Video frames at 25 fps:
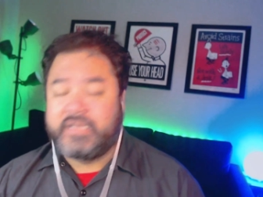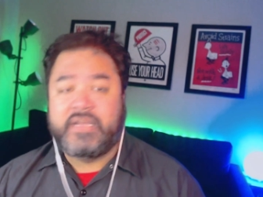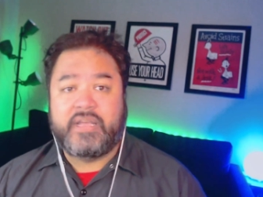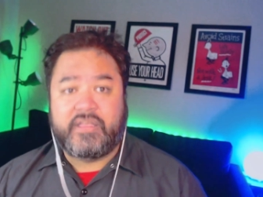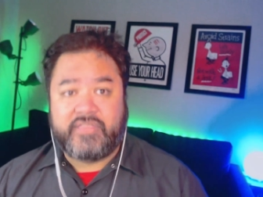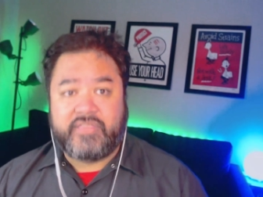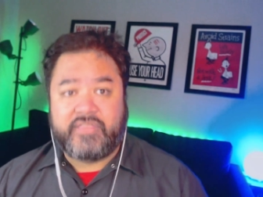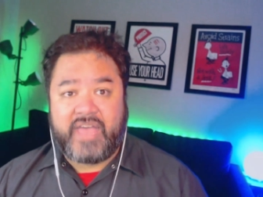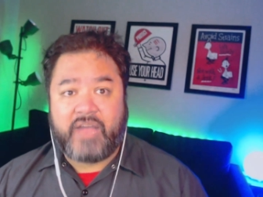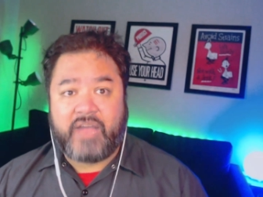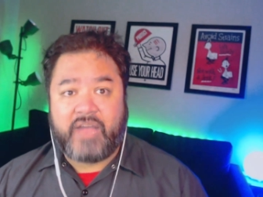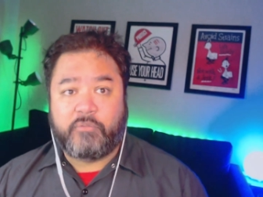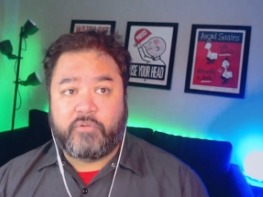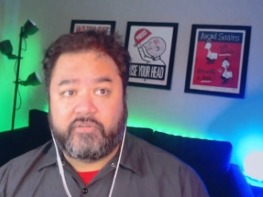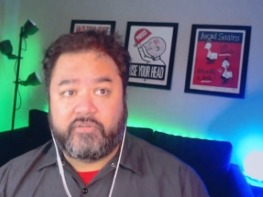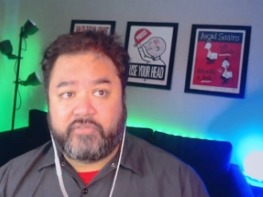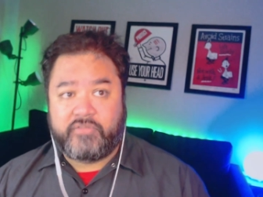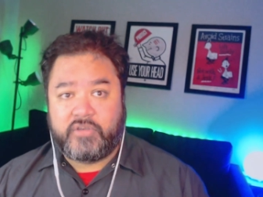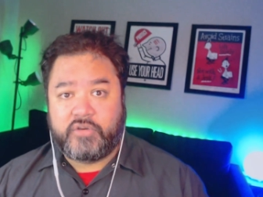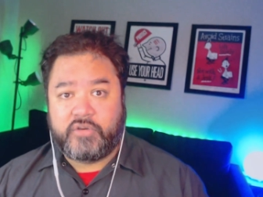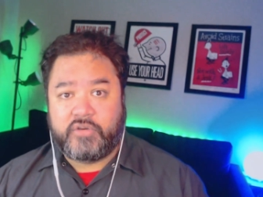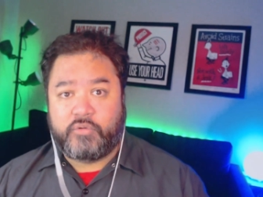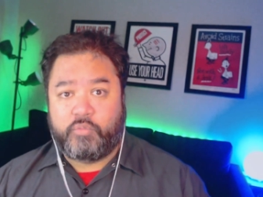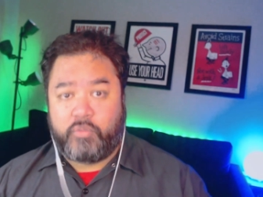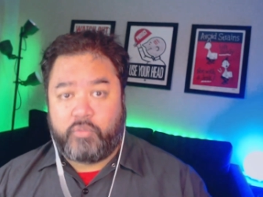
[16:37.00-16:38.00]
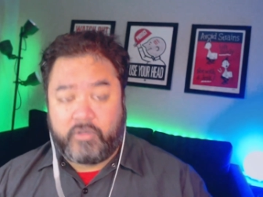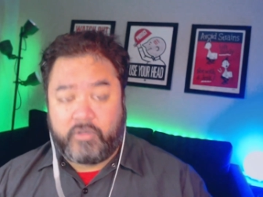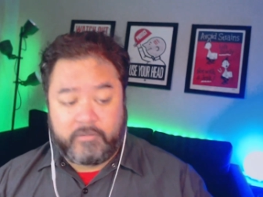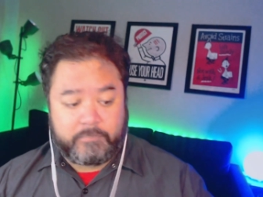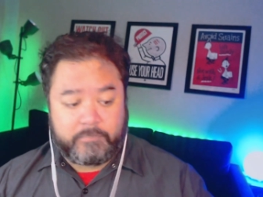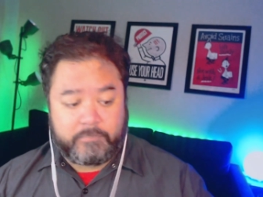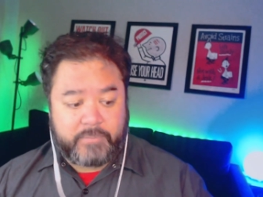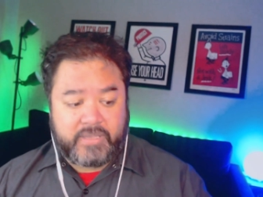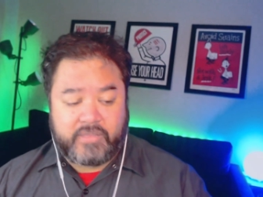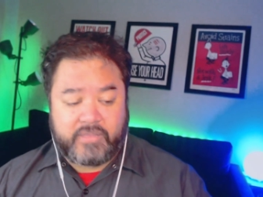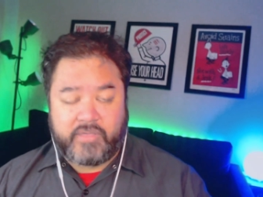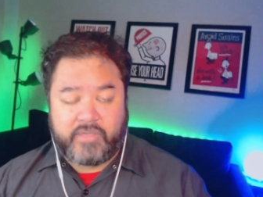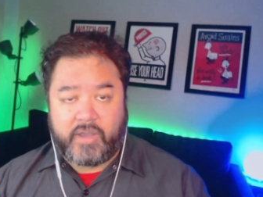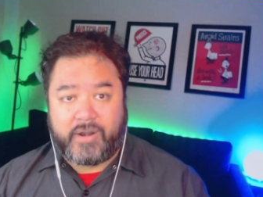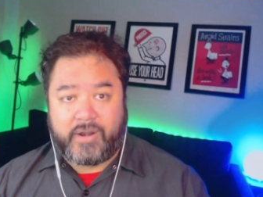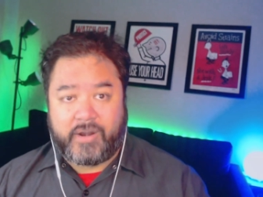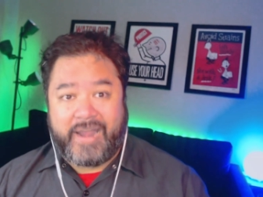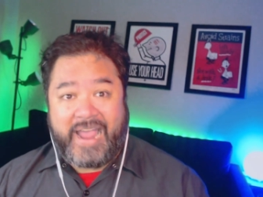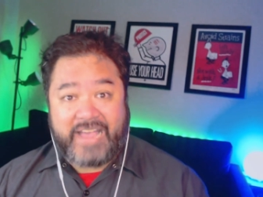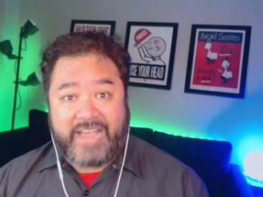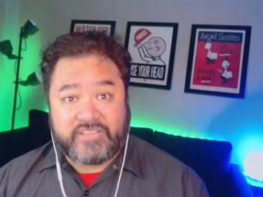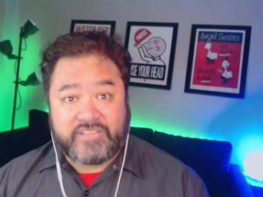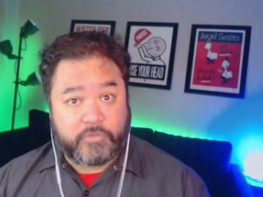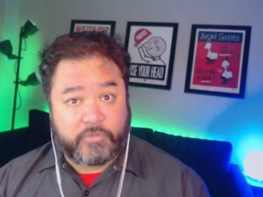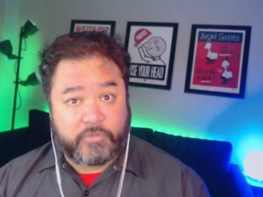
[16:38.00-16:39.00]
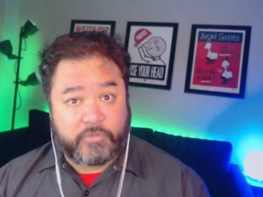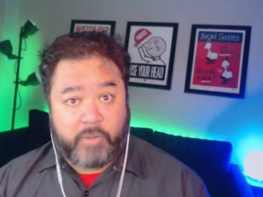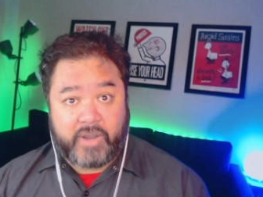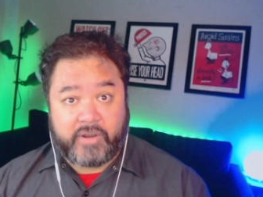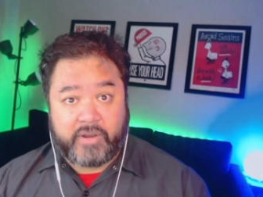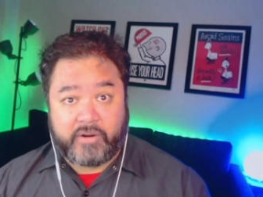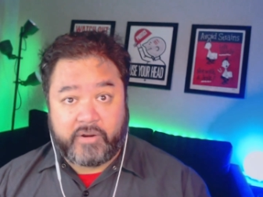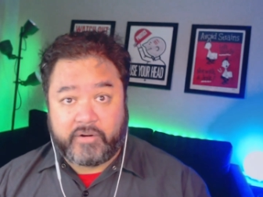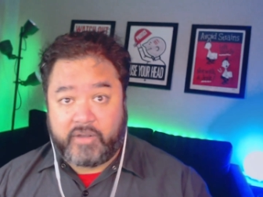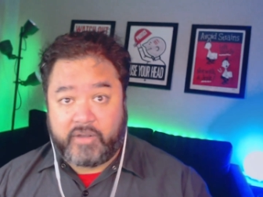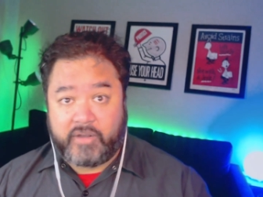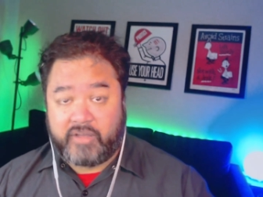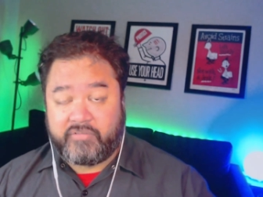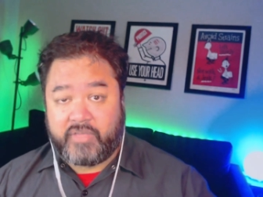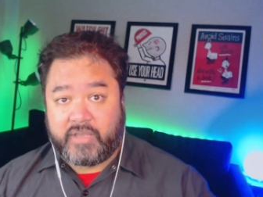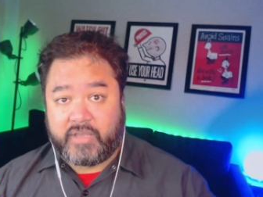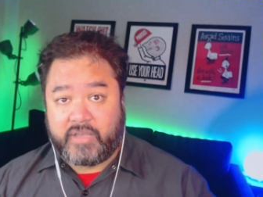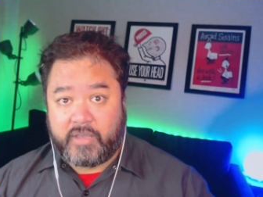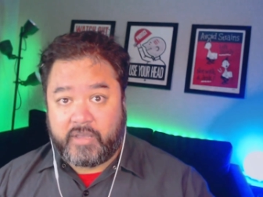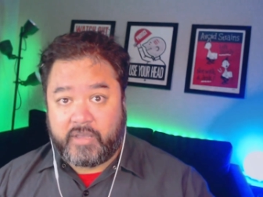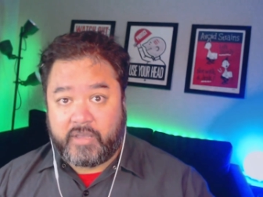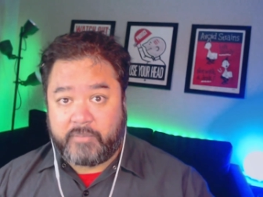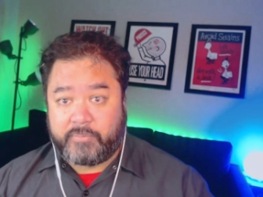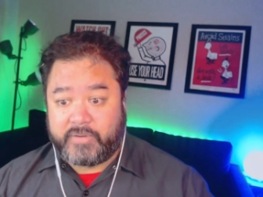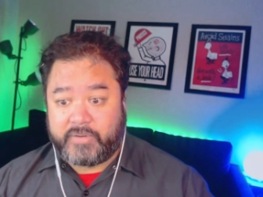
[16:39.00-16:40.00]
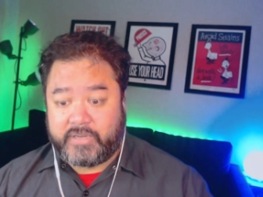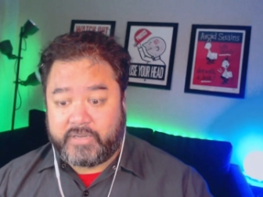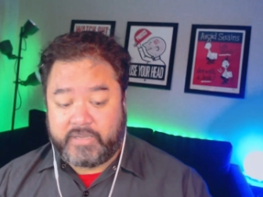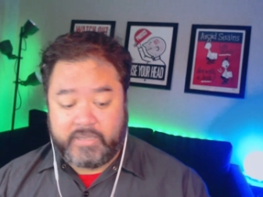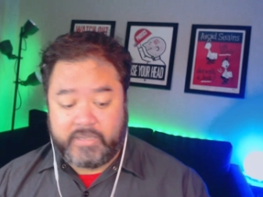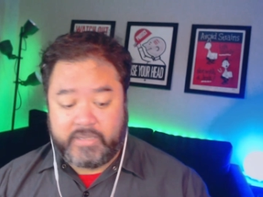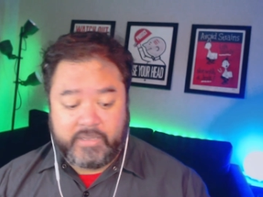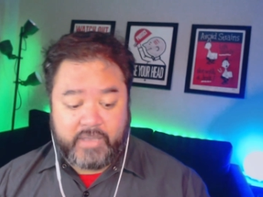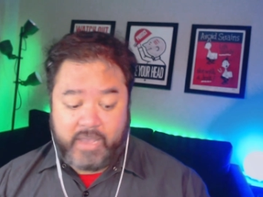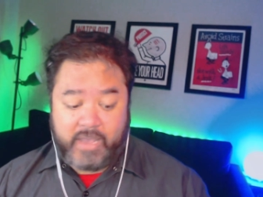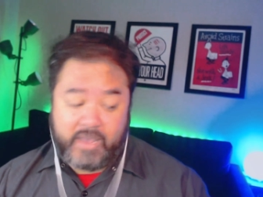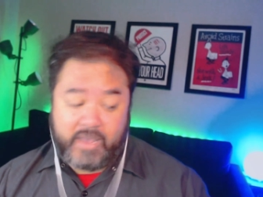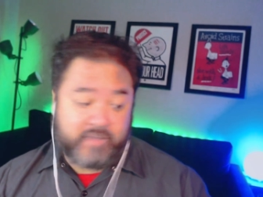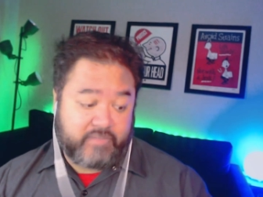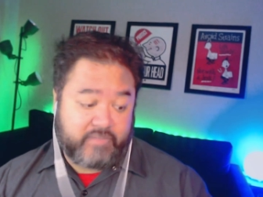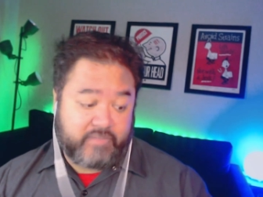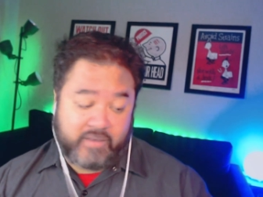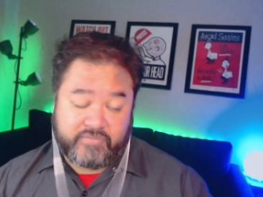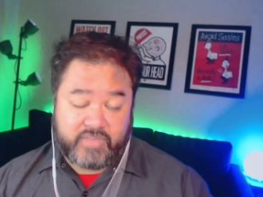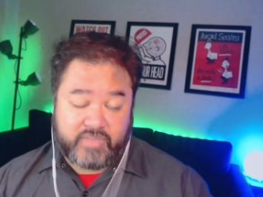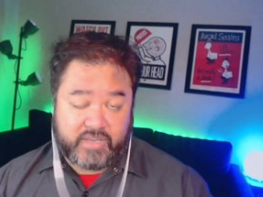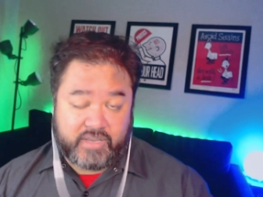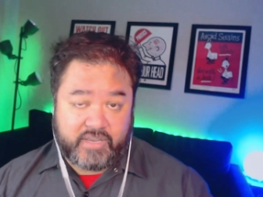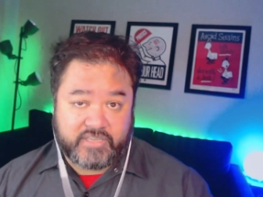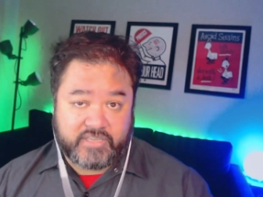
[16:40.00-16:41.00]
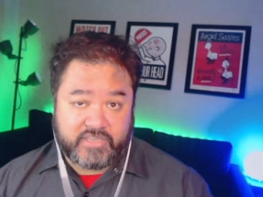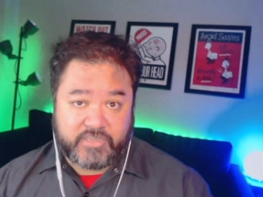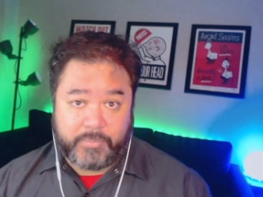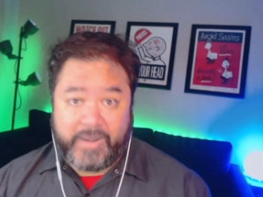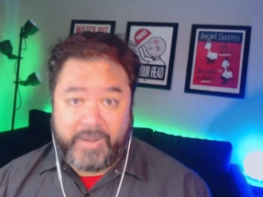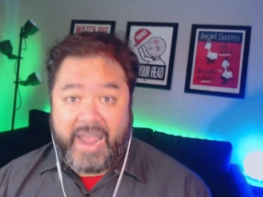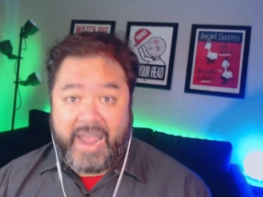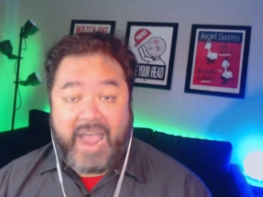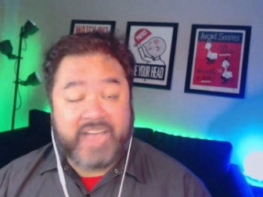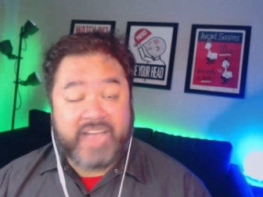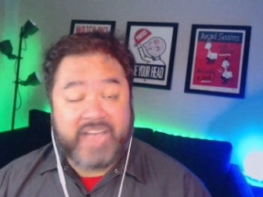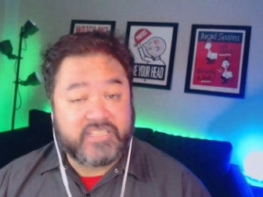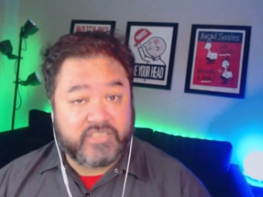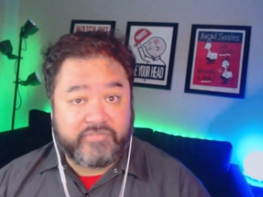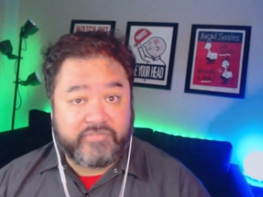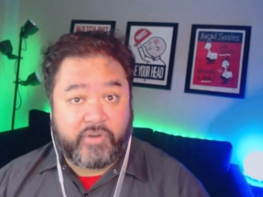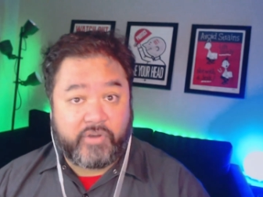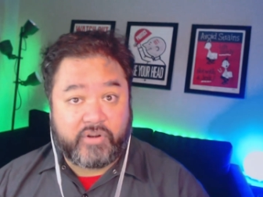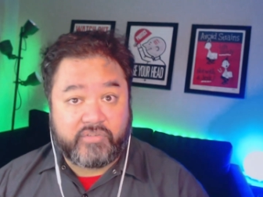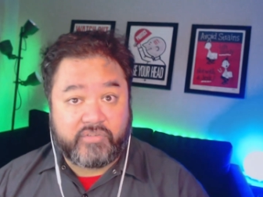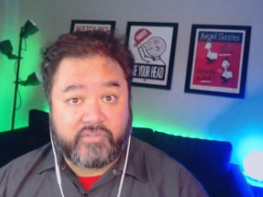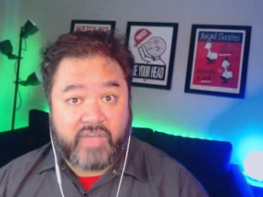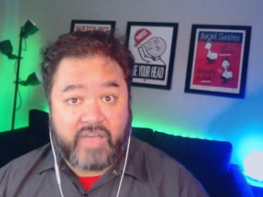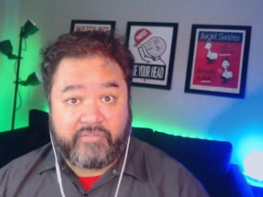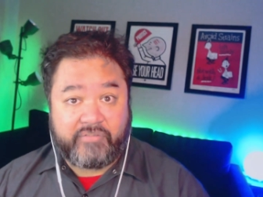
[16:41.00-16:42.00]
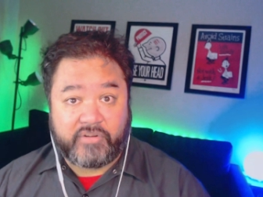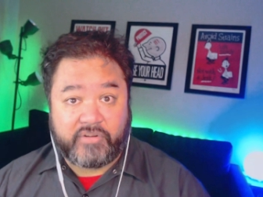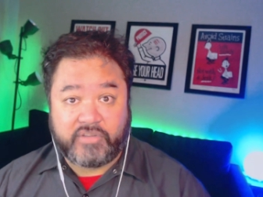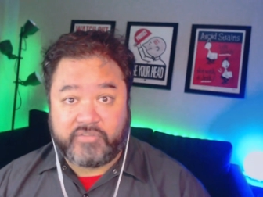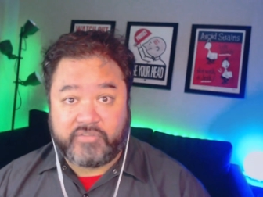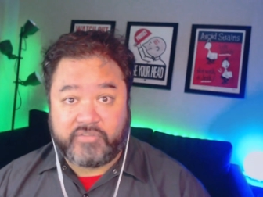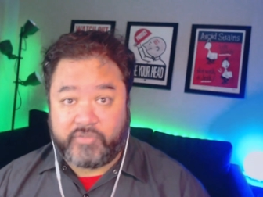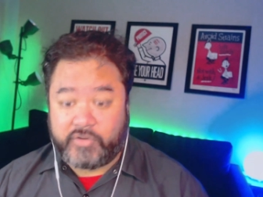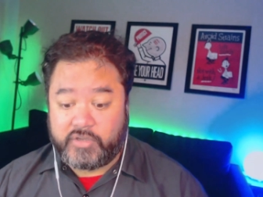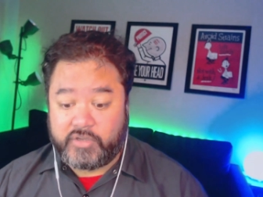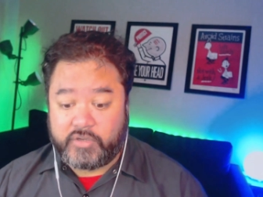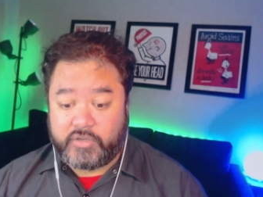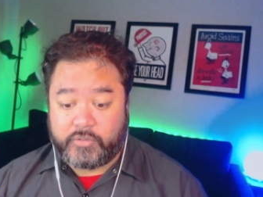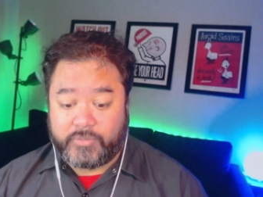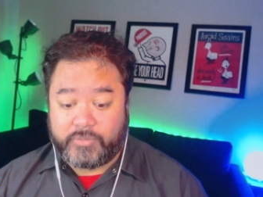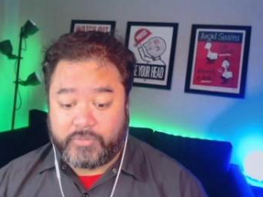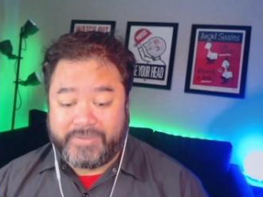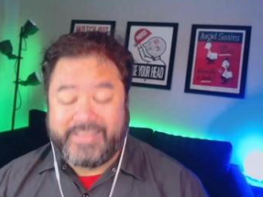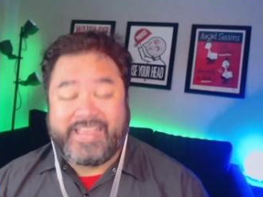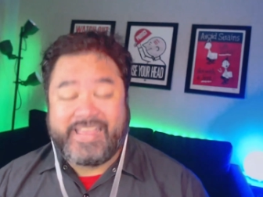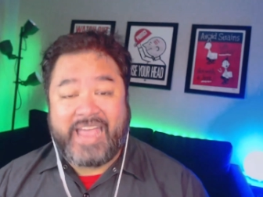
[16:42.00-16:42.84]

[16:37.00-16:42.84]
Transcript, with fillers: That review will be there as a record of that company, uh, of that customer, as a vote of confidence for you.